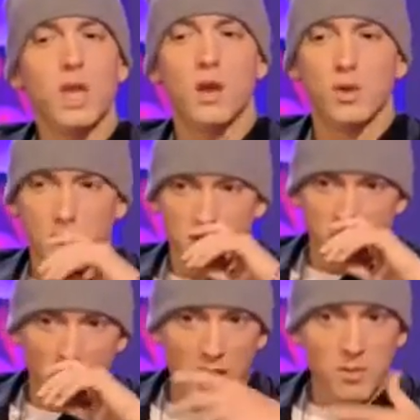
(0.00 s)
Yeah, he's
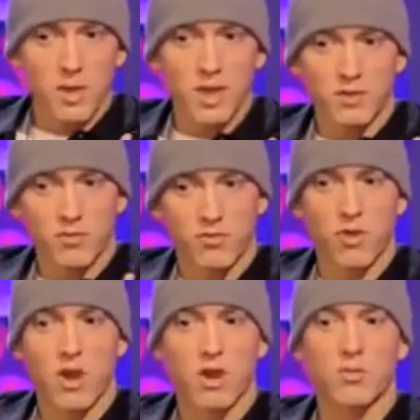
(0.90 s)
my hype man
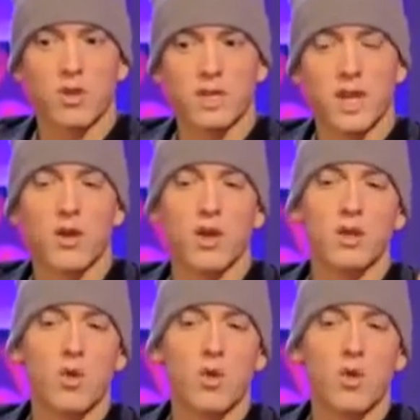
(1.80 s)
right now,